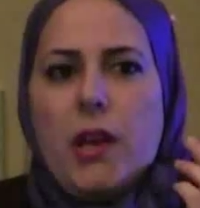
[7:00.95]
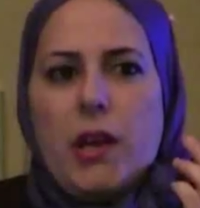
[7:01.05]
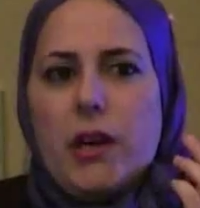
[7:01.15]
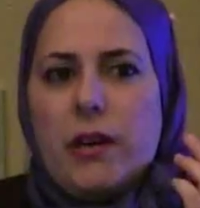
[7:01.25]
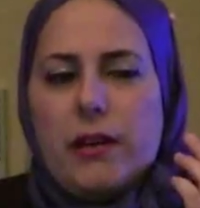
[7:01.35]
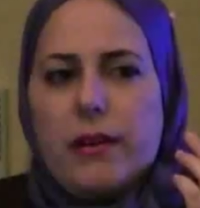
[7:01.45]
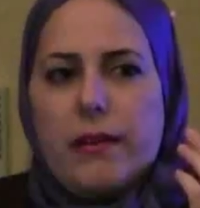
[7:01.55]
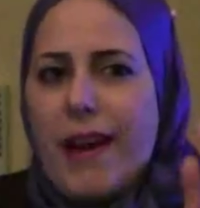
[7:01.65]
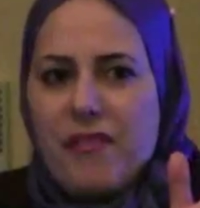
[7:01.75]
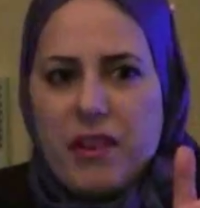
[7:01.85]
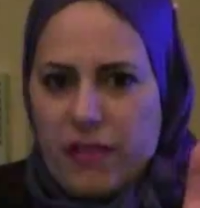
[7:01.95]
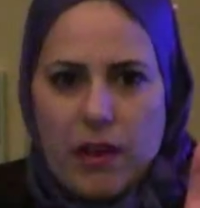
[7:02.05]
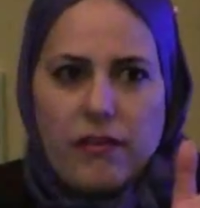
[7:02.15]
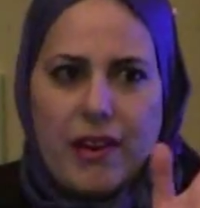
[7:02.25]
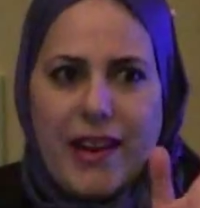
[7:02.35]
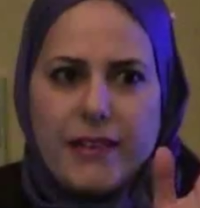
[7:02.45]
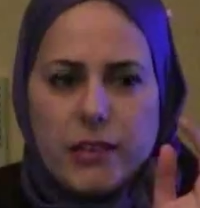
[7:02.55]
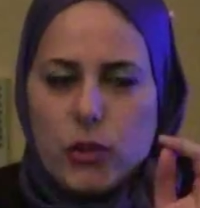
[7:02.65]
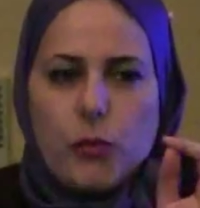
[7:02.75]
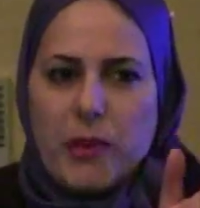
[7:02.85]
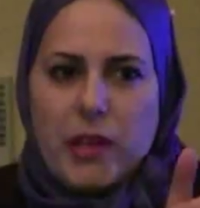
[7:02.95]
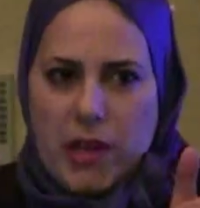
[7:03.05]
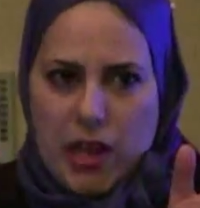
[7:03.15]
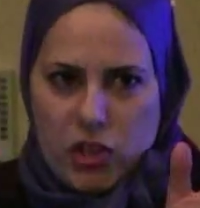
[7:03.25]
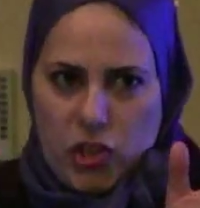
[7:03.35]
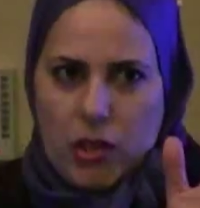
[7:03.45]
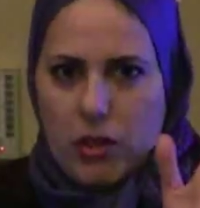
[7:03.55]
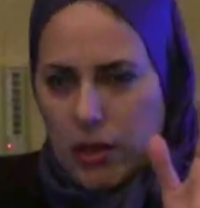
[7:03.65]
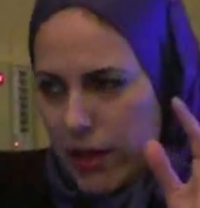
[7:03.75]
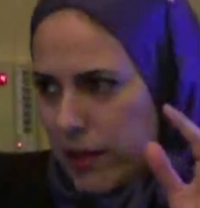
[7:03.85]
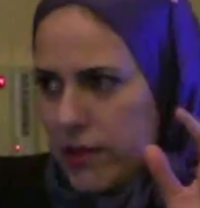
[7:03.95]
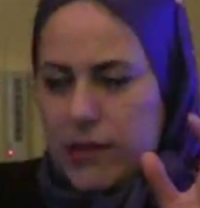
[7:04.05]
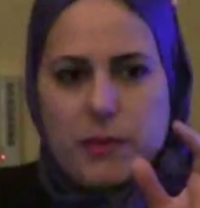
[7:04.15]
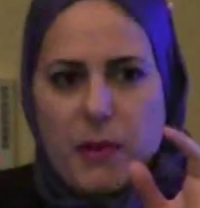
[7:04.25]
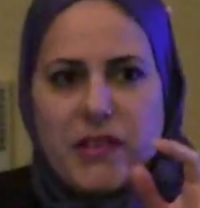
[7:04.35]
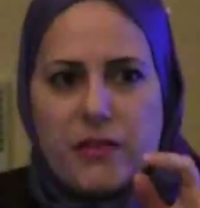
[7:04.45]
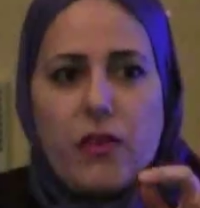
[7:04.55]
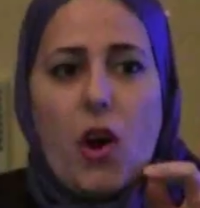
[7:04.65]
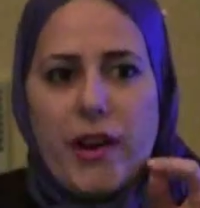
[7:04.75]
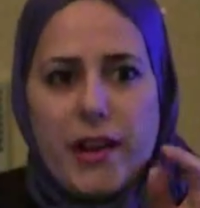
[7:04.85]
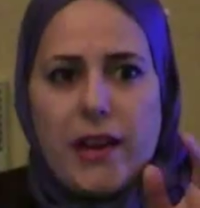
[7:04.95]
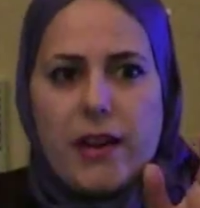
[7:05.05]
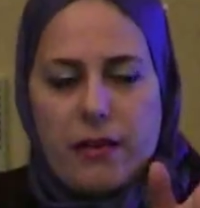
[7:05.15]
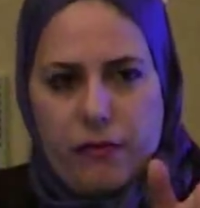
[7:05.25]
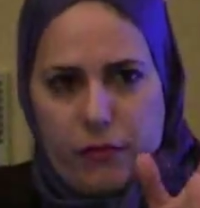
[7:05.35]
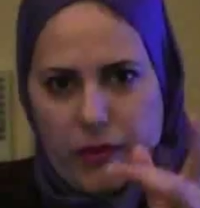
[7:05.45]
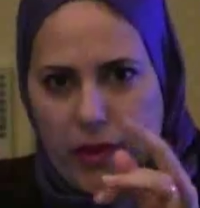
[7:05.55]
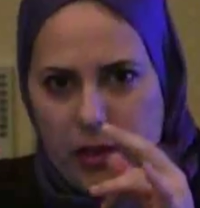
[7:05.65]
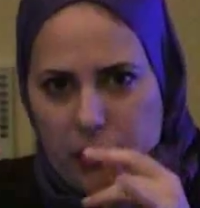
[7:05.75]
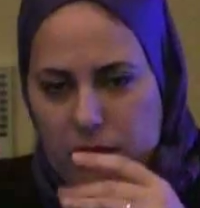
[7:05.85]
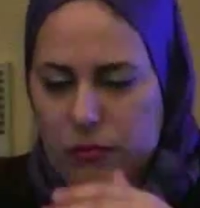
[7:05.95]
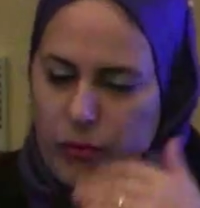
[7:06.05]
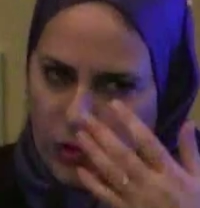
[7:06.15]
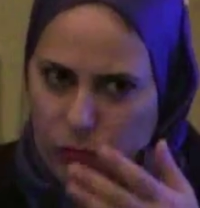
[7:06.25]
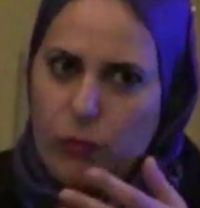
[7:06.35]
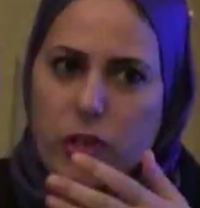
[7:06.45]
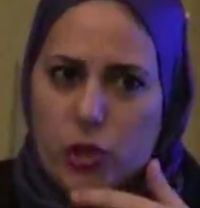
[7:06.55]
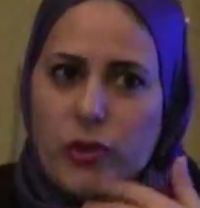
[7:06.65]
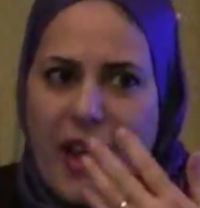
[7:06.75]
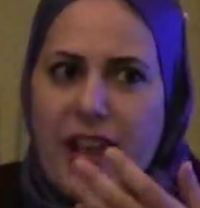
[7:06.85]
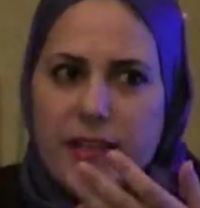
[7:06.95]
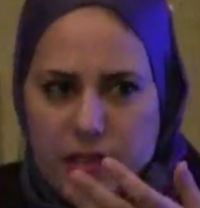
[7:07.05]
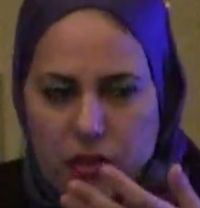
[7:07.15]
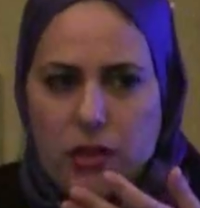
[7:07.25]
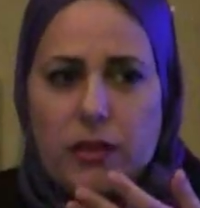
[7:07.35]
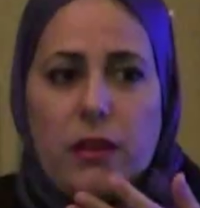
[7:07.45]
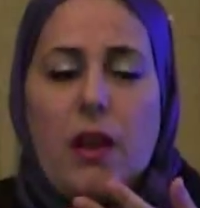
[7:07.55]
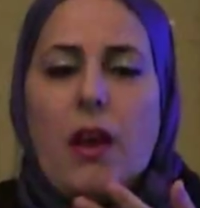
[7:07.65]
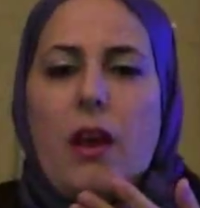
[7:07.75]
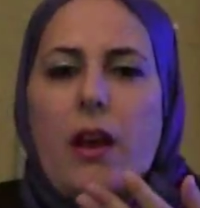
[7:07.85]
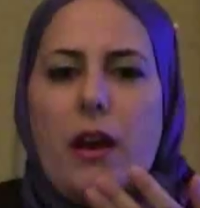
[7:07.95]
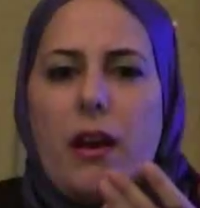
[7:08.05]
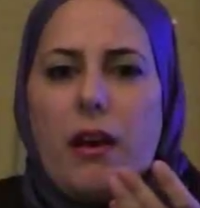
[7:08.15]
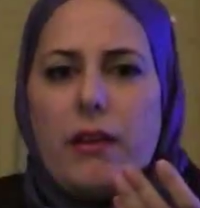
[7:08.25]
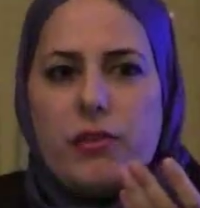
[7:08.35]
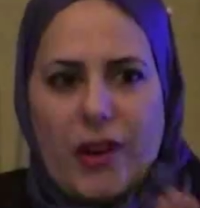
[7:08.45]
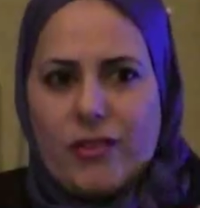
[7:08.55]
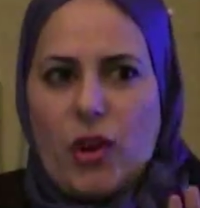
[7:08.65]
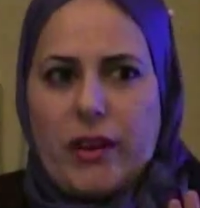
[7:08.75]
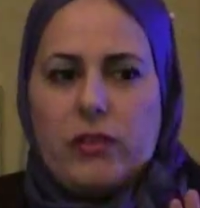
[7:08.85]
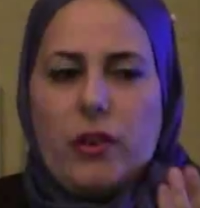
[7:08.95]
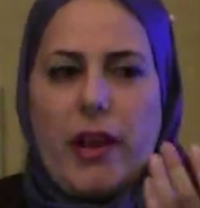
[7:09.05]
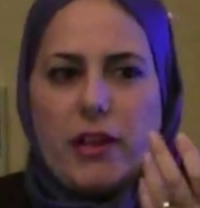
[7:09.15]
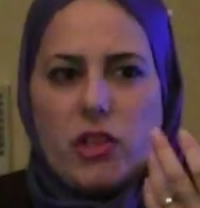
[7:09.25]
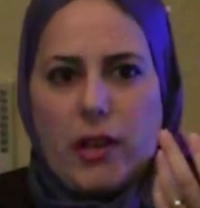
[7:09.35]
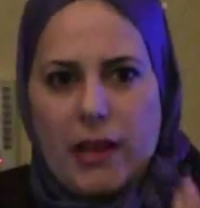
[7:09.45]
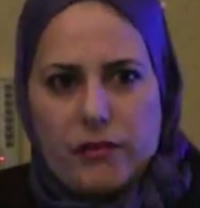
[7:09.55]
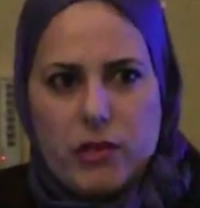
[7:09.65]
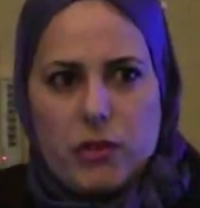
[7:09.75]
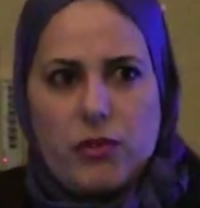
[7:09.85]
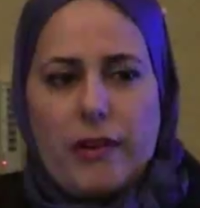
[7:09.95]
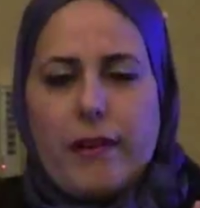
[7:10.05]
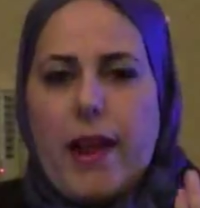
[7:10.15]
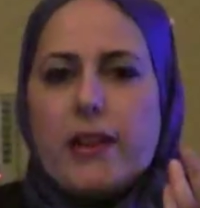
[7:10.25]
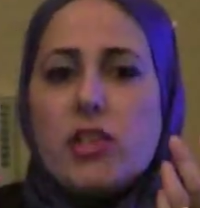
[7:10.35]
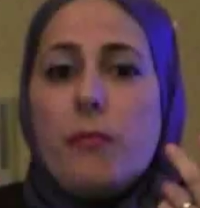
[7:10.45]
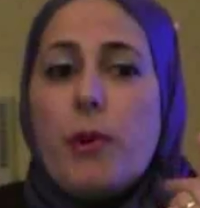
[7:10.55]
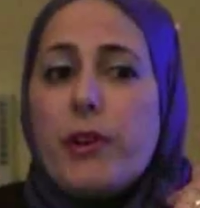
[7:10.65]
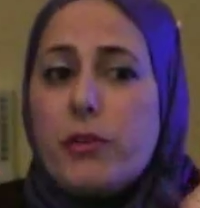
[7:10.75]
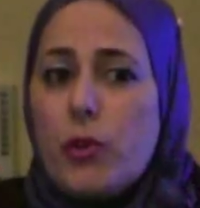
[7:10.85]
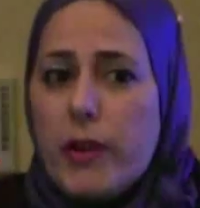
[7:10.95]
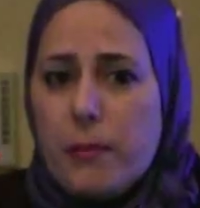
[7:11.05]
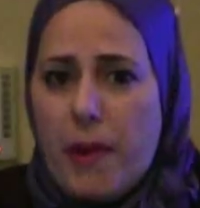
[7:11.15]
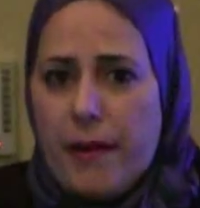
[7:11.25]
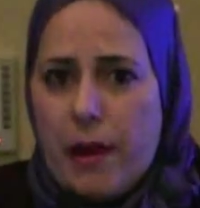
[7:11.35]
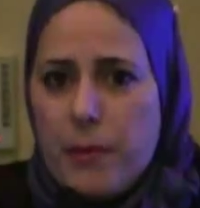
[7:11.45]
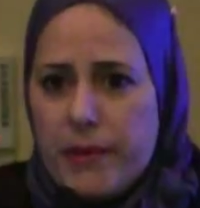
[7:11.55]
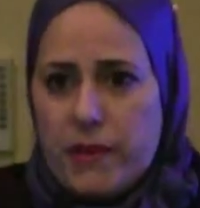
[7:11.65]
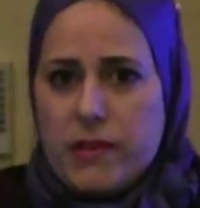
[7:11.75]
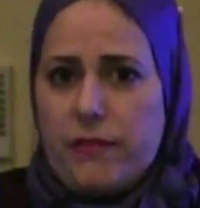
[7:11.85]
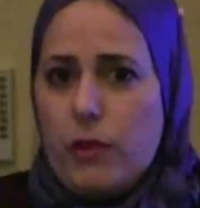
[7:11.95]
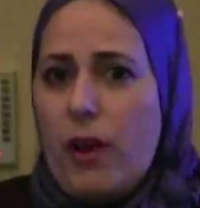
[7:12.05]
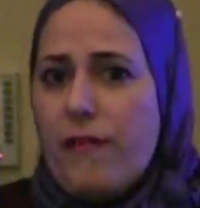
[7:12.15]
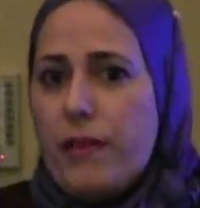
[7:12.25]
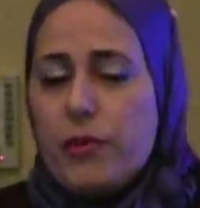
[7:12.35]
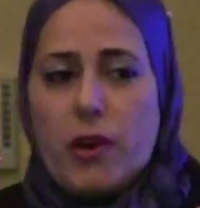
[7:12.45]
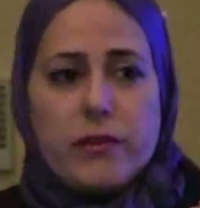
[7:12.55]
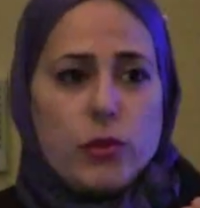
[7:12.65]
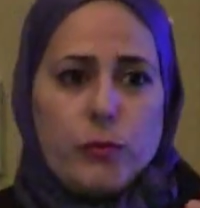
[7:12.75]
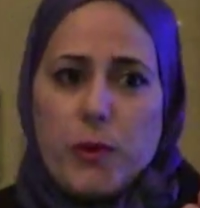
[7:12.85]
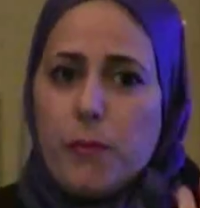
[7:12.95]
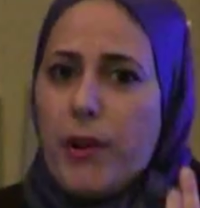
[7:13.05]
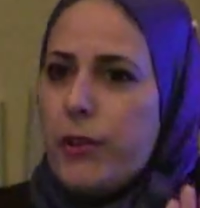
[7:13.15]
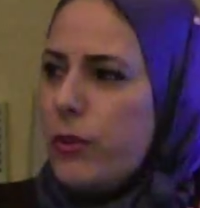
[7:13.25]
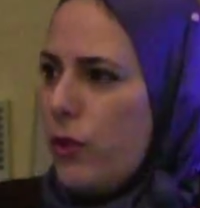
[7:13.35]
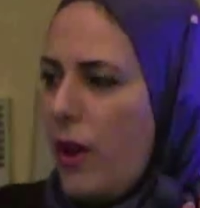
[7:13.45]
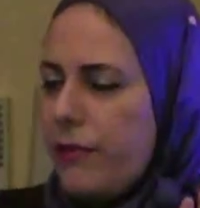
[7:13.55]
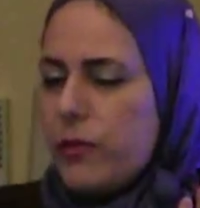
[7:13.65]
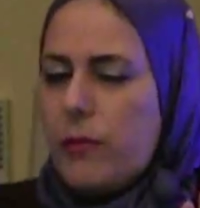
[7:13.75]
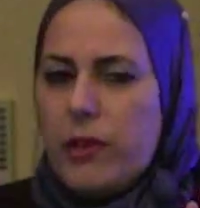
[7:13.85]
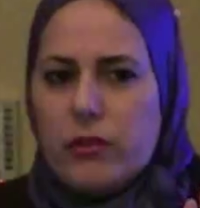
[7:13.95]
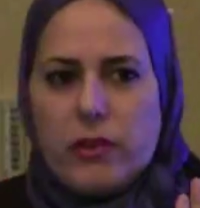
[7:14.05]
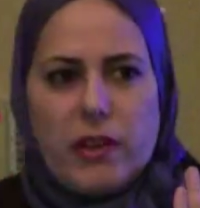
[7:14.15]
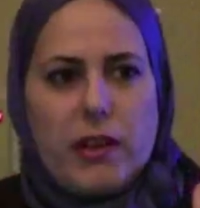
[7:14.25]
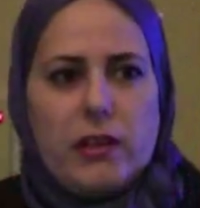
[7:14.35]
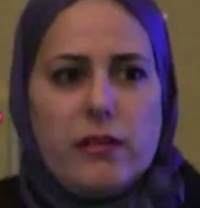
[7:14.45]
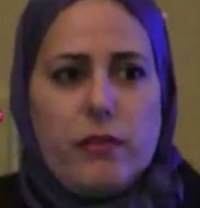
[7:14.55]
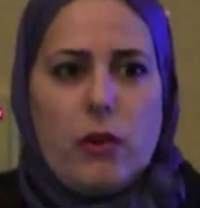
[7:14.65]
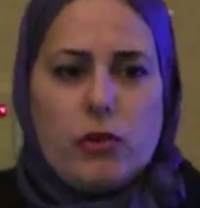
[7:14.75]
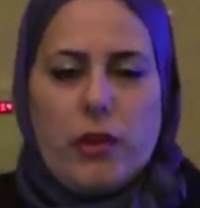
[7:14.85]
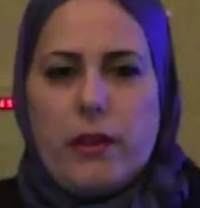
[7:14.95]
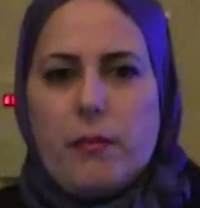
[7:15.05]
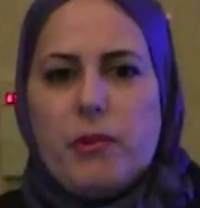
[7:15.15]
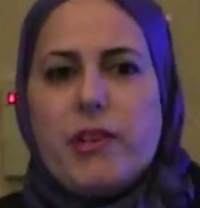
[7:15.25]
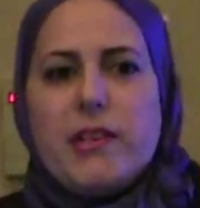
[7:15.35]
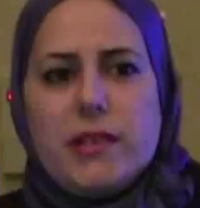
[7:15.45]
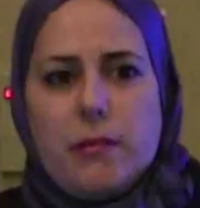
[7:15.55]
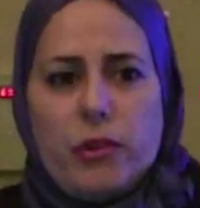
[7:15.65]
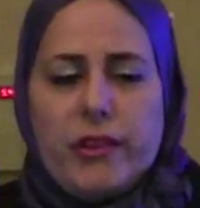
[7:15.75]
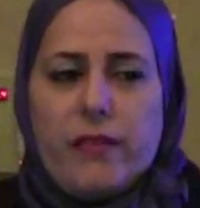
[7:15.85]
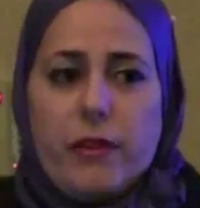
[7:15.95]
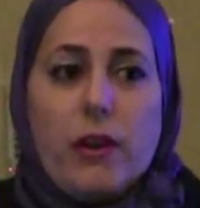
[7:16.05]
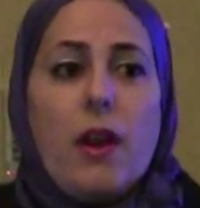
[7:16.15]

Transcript: everything related to medication. It is specified in we should answer it. Drug-drug interaction, adverse drug reaction, monitoring parameters. If you have a drug, should be monitored. You have to monitor the kidney function, the potassium, whatever.